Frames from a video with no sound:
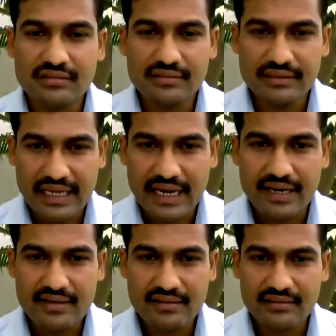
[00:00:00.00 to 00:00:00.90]
that
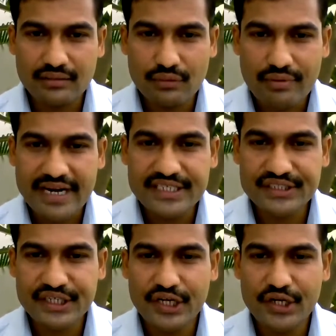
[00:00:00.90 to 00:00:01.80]
the
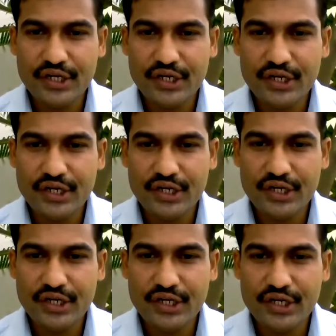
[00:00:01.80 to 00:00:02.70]
white-skinned peoples
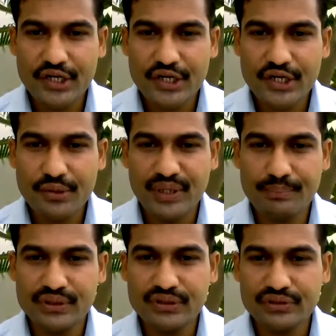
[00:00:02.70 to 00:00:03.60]
of South
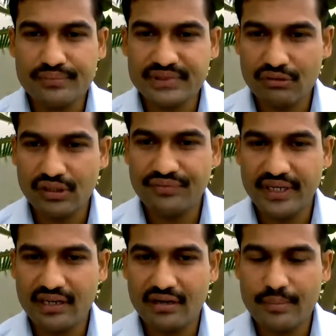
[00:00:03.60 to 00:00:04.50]
Africa patched up their
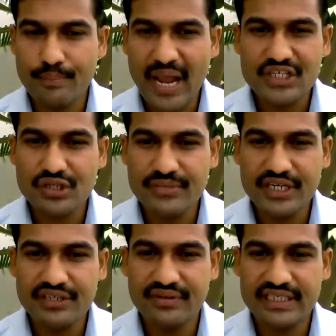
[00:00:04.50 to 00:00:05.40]
differences
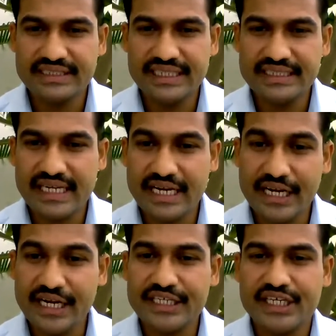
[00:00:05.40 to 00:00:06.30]
and erected a
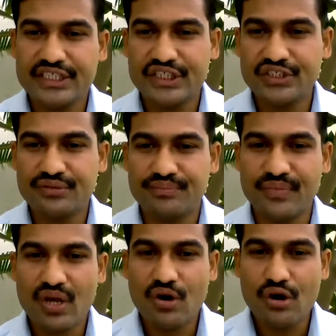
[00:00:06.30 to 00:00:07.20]
system of
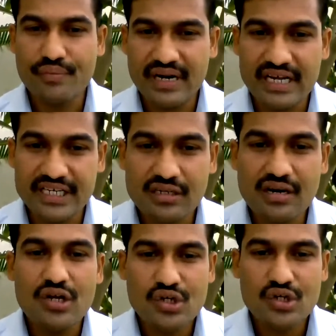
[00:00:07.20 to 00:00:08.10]
racial
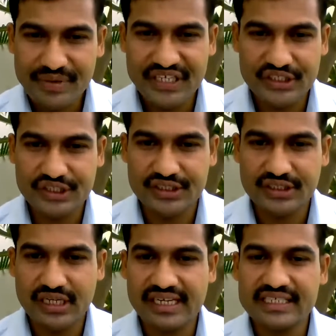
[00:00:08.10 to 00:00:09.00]
domination
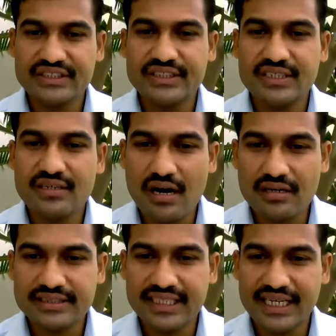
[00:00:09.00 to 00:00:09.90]
against the
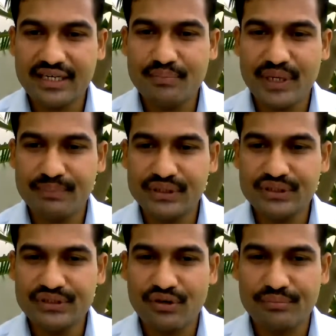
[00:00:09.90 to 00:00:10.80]
dark-skinned
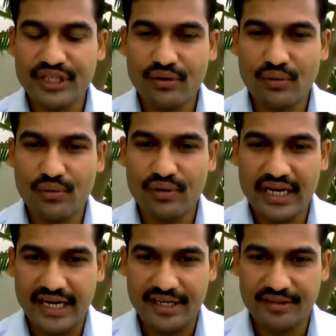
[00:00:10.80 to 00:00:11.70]
peoples of their own
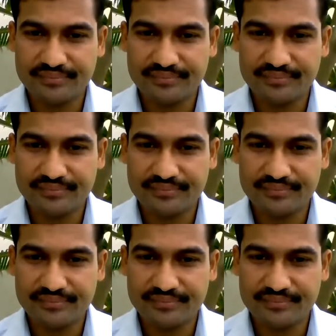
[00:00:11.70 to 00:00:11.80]
land.